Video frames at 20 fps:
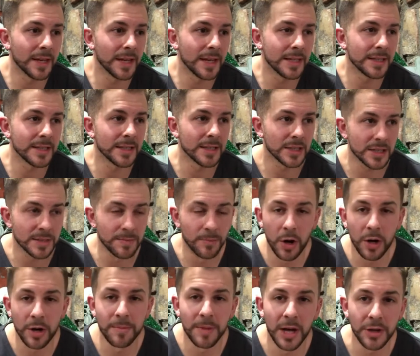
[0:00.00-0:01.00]
is
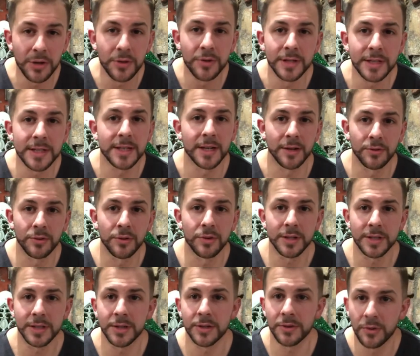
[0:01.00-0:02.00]
smart about doing
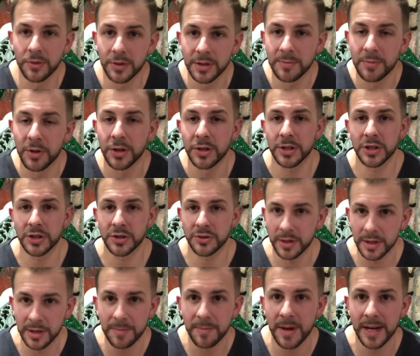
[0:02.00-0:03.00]
steroids, they're going to build a
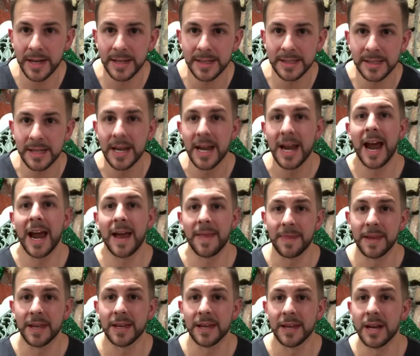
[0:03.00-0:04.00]
strength base, and
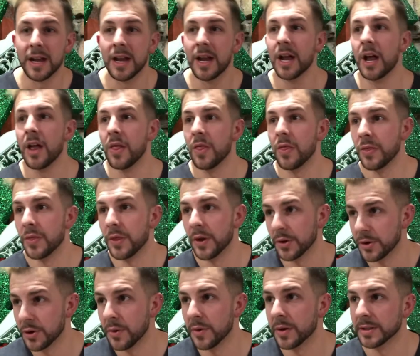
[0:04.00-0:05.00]
then they're
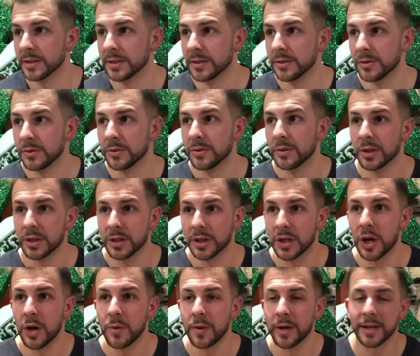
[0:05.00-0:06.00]
going to
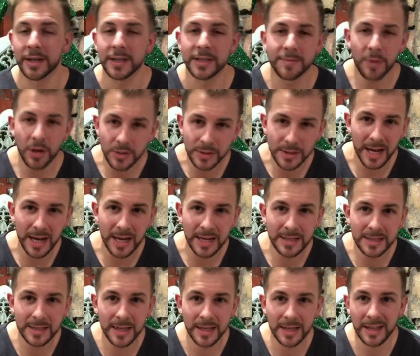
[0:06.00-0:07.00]
go in. Because most
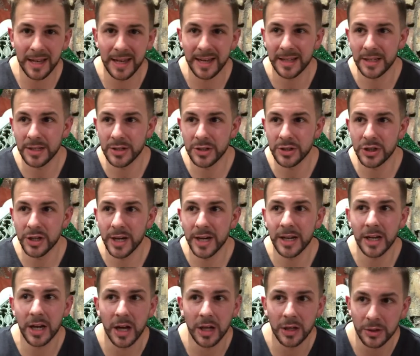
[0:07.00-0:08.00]
guys that like Jay
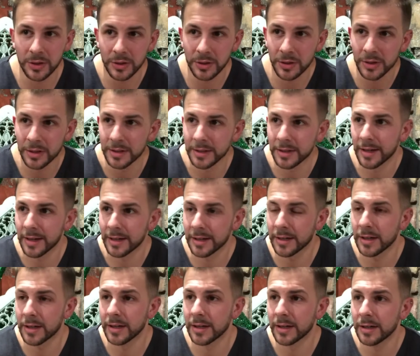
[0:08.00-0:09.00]
Cutler and like
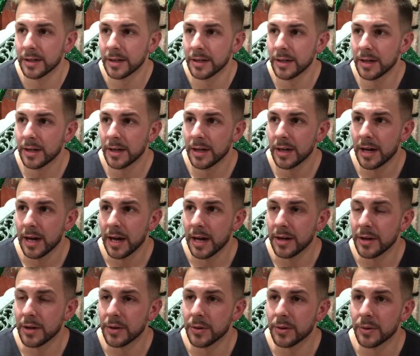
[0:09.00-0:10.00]
I
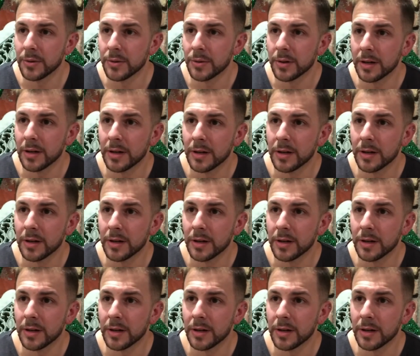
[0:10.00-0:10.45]
know